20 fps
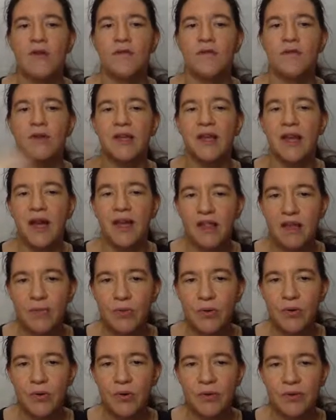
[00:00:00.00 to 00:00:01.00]
For the other
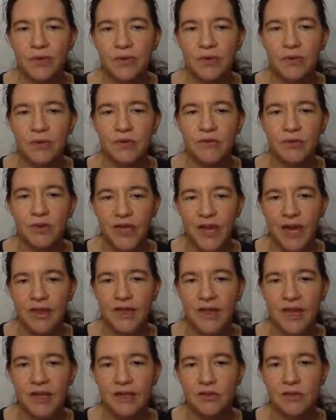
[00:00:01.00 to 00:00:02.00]
points, for the other
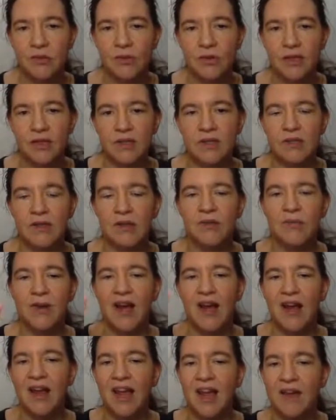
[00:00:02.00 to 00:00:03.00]
x-coordinates,
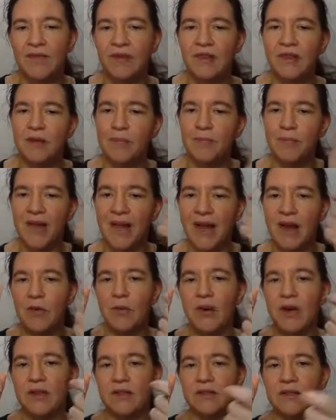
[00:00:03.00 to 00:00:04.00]
uh, having them
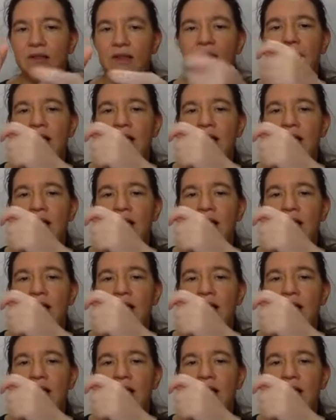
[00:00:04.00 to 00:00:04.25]
pairwise,